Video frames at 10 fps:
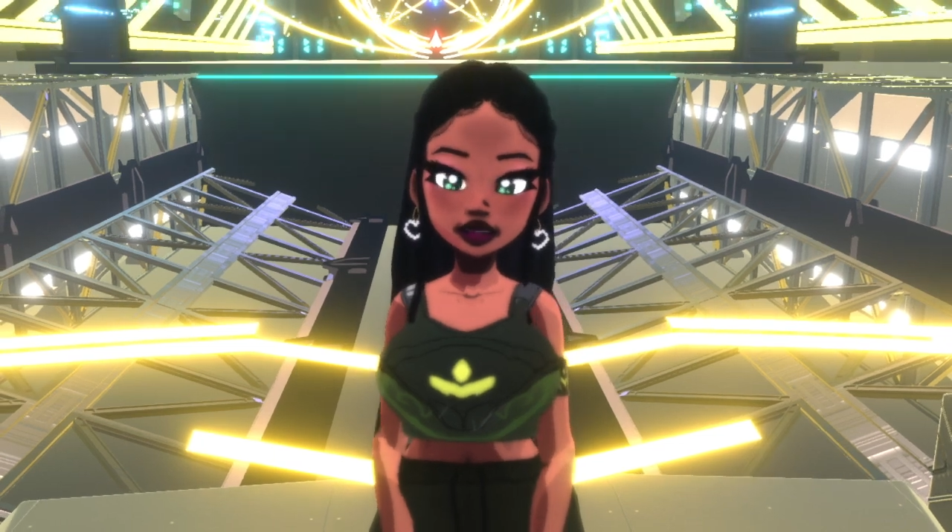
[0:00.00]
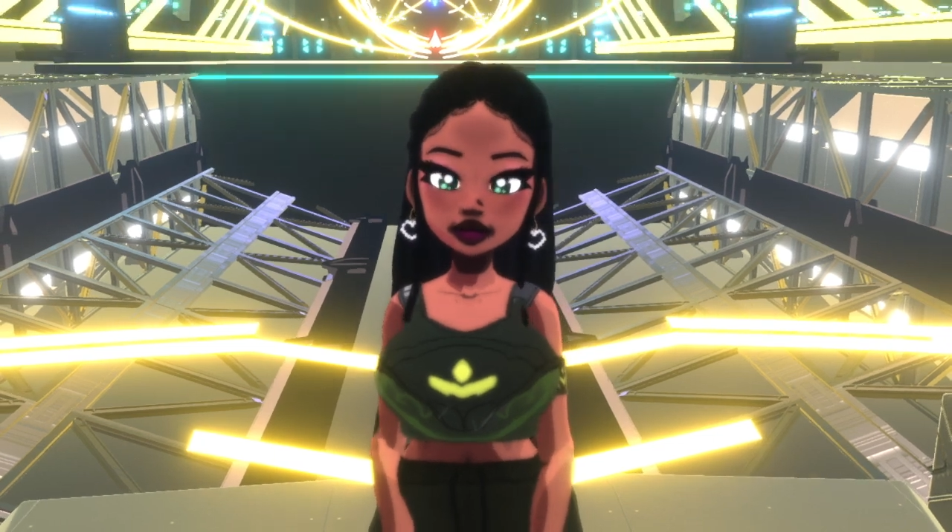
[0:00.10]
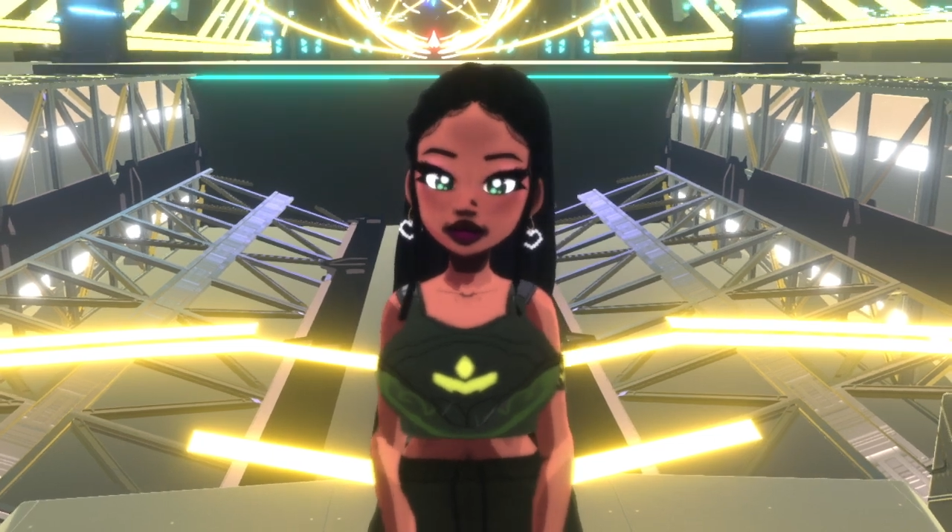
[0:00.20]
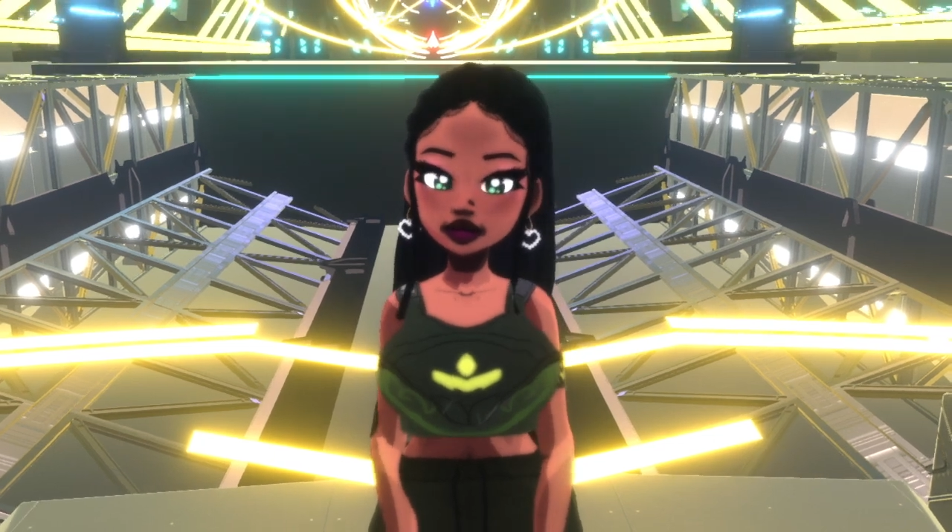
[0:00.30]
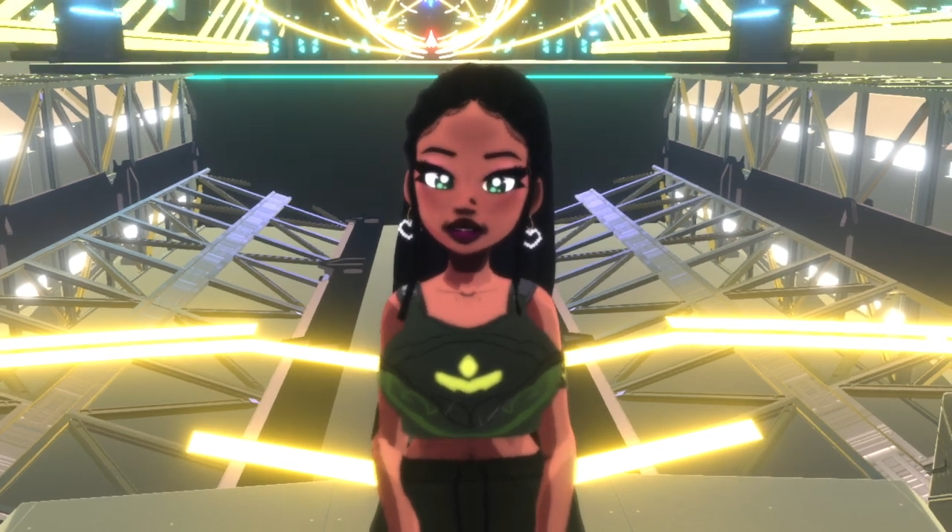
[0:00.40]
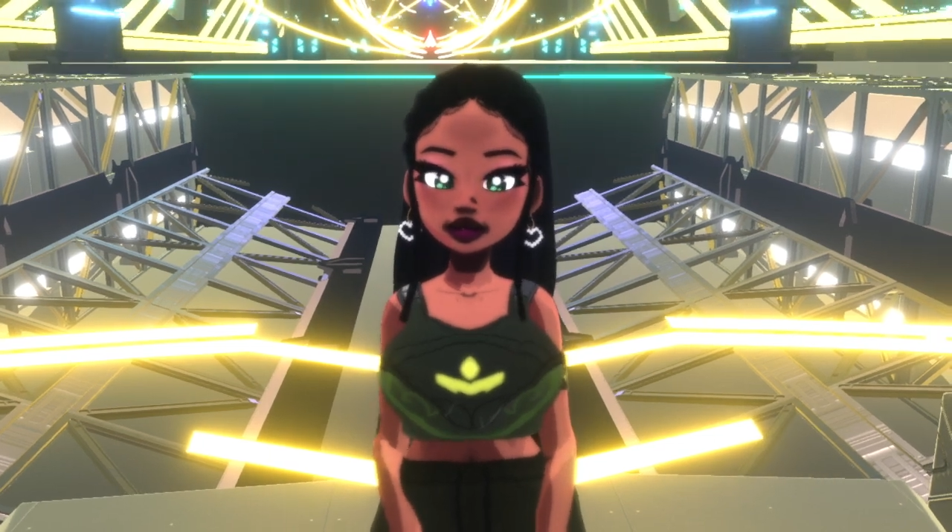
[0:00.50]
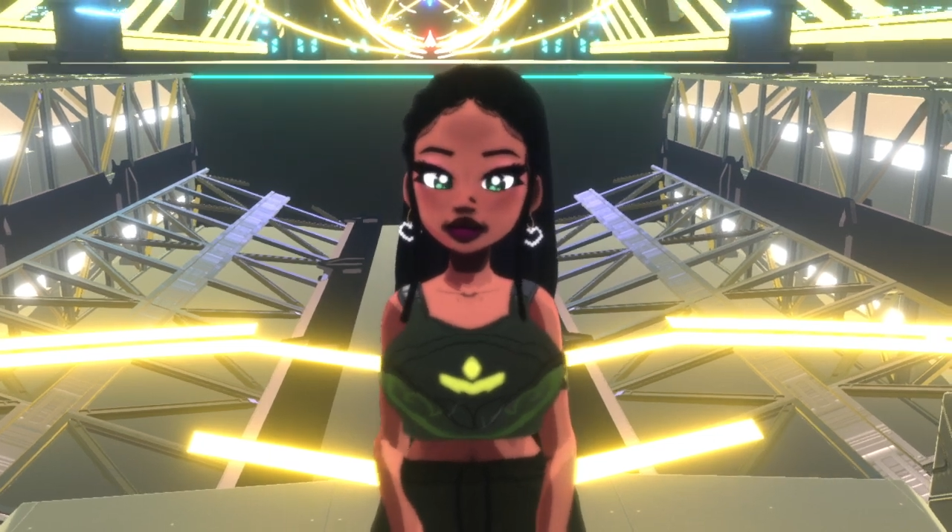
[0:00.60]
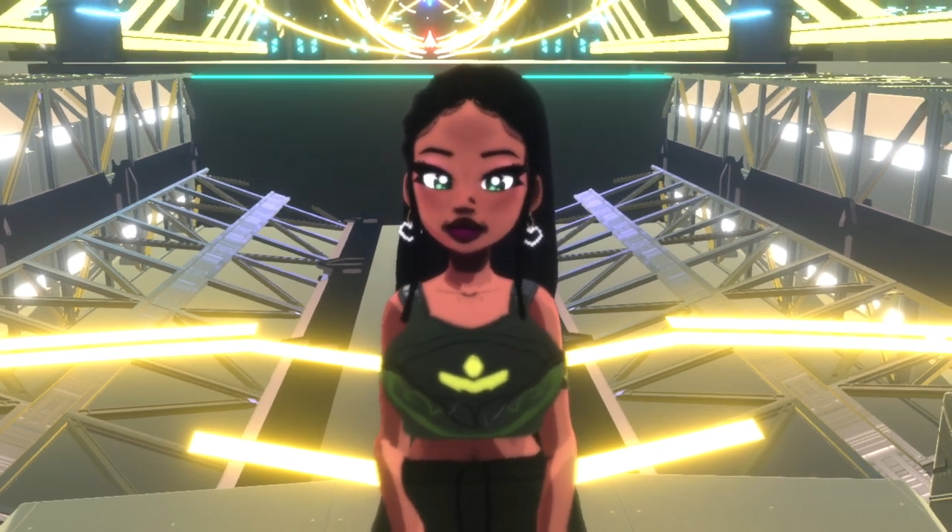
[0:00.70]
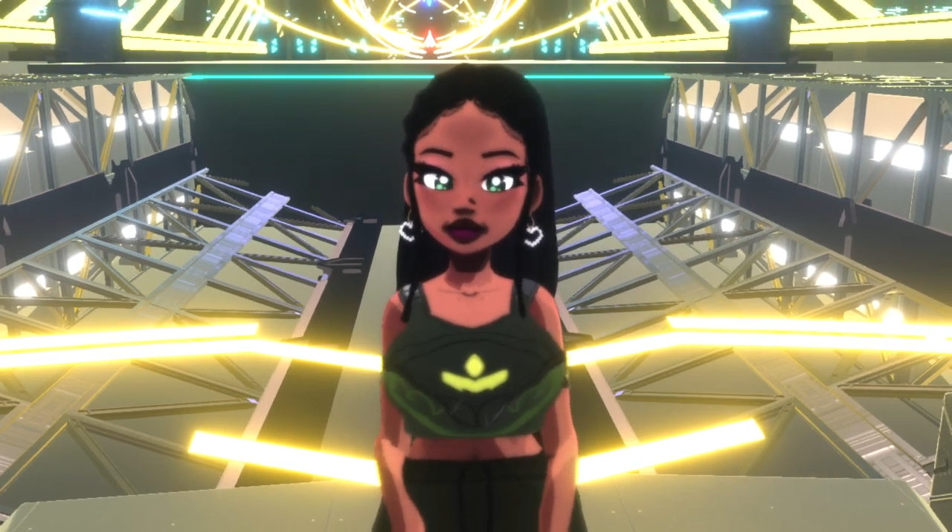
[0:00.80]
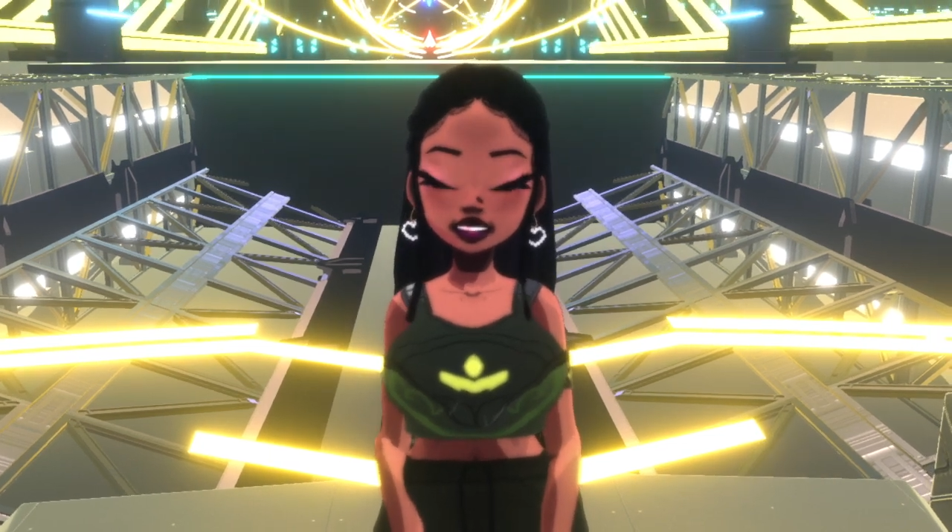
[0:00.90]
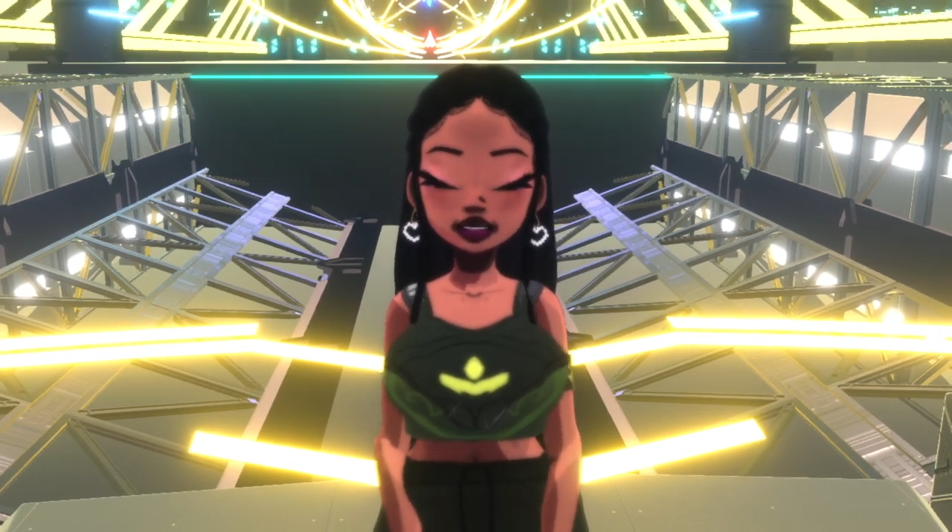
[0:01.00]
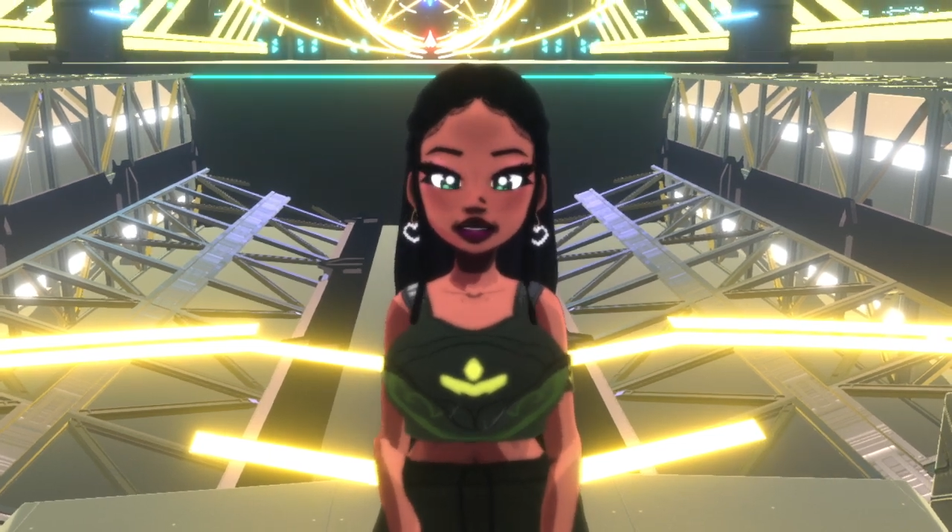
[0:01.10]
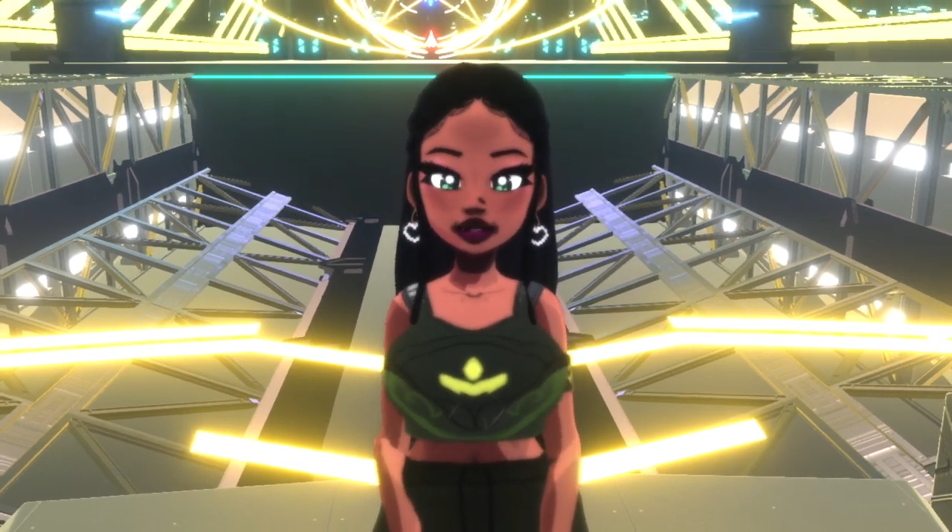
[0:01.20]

on maybe depression.